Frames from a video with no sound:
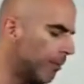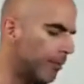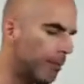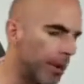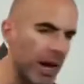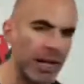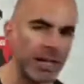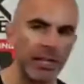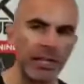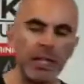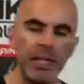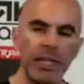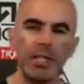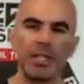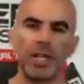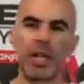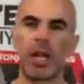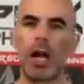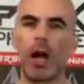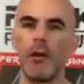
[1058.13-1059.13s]
but
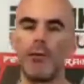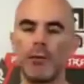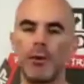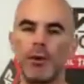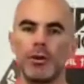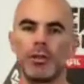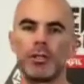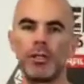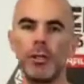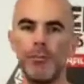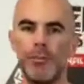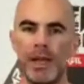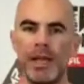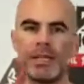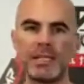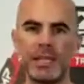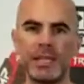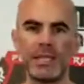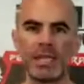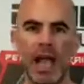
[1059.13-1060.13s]
to cover the
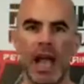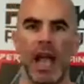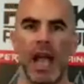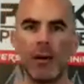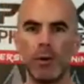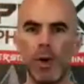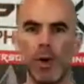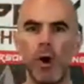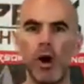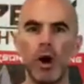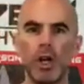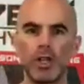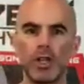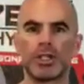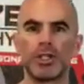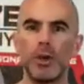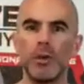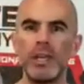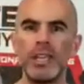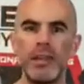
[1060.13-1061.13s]
bases, I will
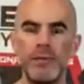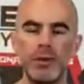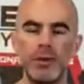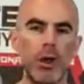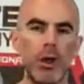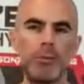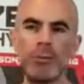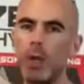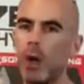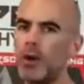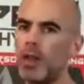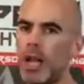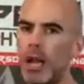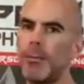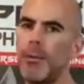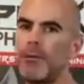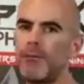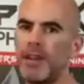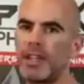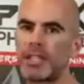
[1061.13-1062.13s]
also, even though I'm loading
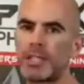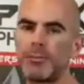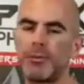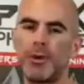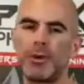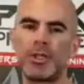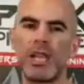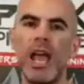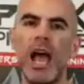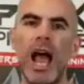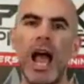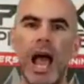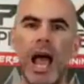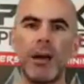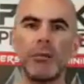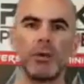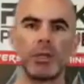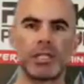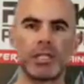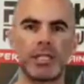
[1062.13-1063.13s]
up on vegetables,
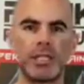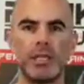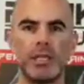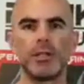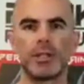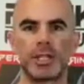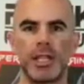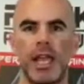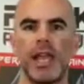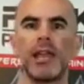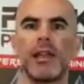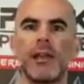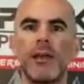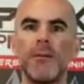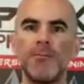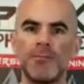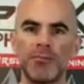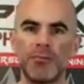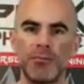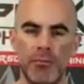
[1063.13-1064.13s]
I will still take
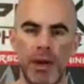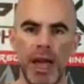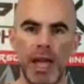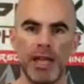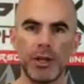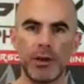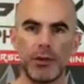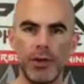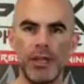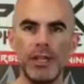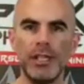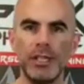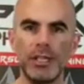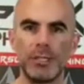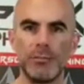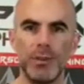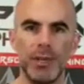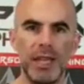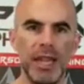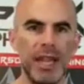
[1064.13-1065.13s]
my
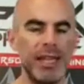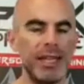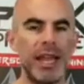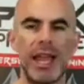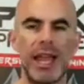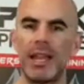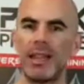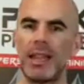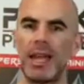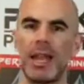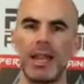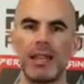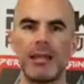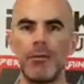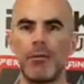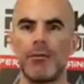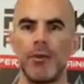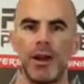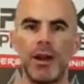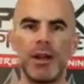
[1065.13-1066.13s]
greens blend, and a lot of
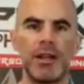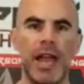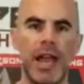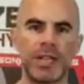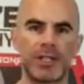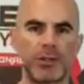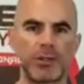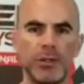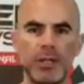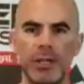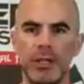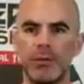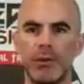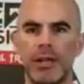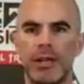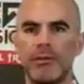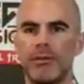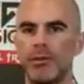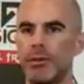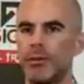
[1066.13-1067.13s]
them are very natural and
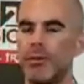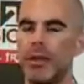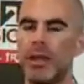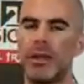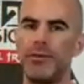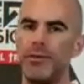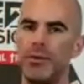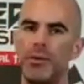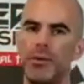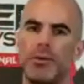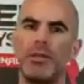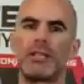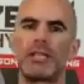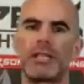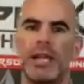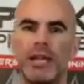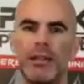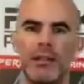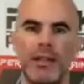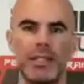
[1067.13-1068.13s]
whatever, and you
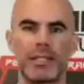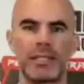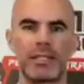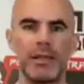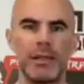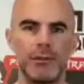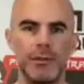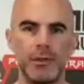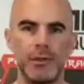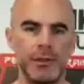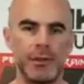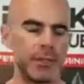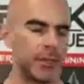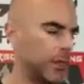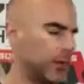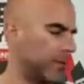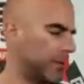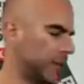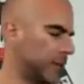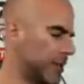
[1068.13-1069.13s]
decide on that stuff if it's
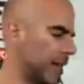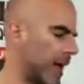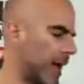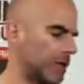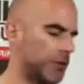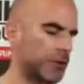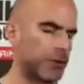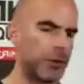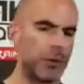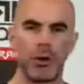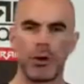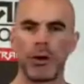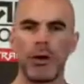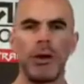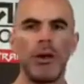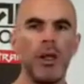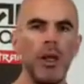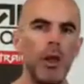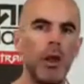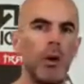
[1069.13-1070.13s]
if it's natural
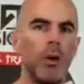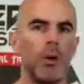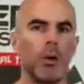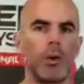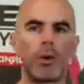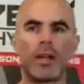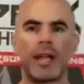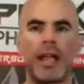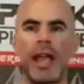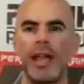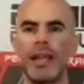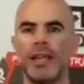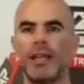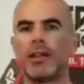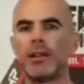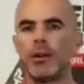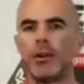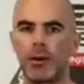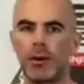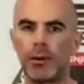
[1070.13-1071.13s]
or, or
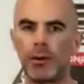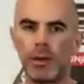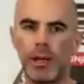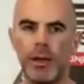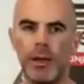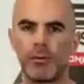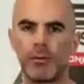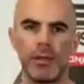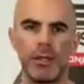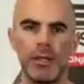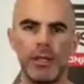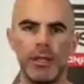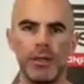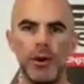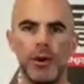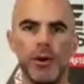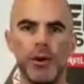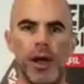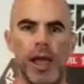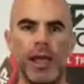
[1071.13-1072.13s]
organic or whatever, then
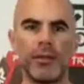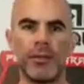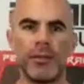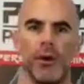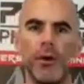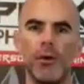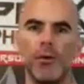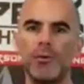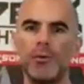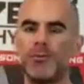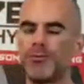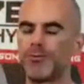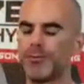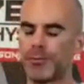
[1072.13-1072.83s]
no and no